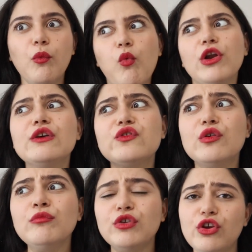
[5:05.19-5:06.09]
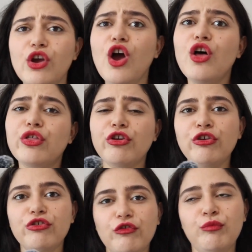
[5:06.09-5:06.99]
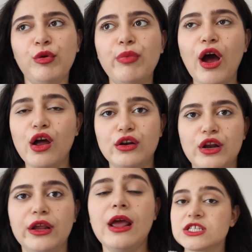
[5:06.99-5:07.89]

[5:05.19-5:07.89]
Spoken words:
what if somebody thinks of me badly?